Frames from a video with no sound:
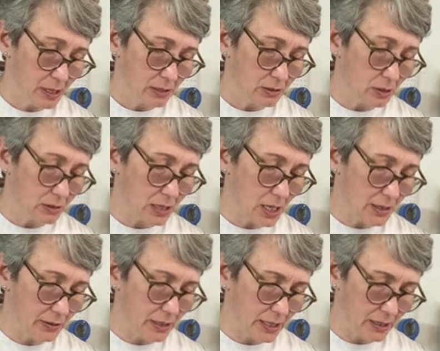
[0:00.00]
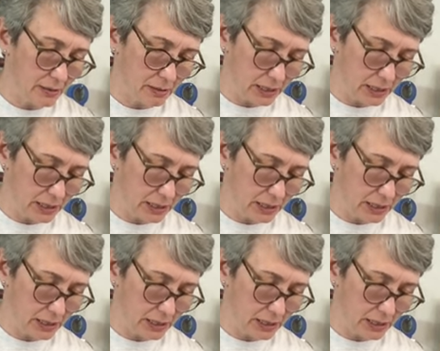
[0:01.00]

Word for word: So it's kind of creating a